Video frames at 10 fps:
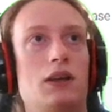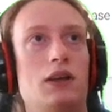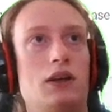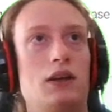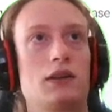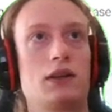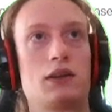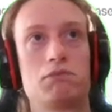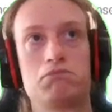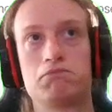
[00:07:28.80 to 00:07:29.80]
and
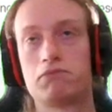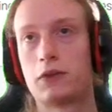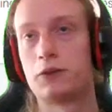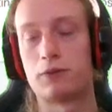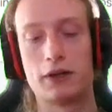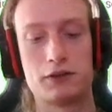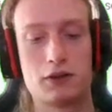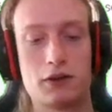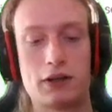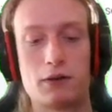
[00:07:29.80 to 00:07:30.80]
then it's ready to
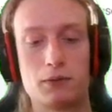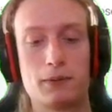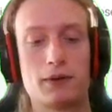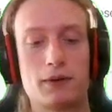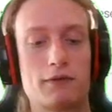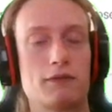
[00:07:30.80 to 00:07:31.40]
go. Now all we want to